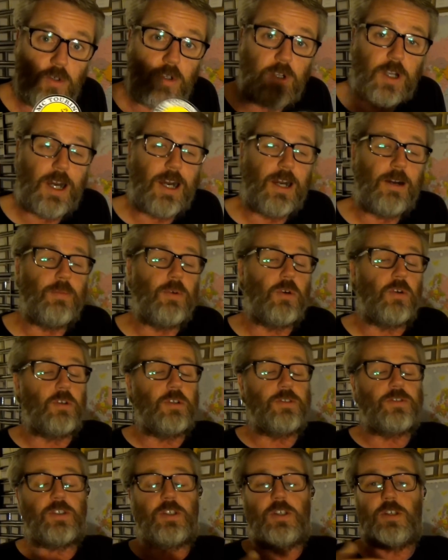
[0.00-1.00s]
club or
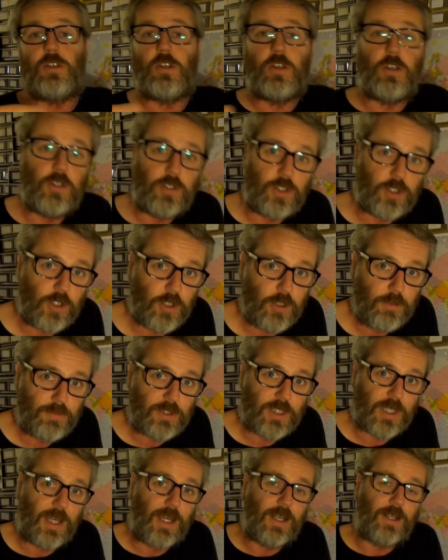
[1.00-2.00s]
it's your YouTube
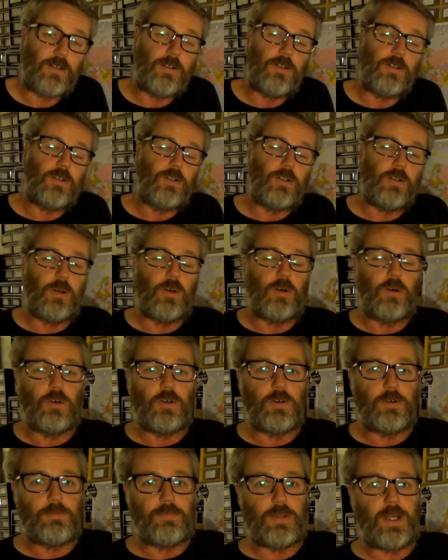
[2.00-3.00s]
channel
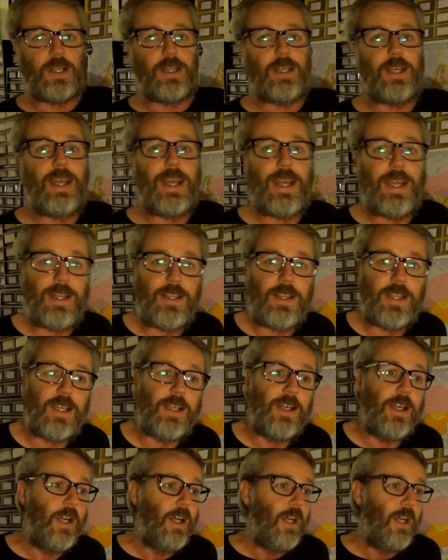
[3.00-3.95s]
or bloody anything,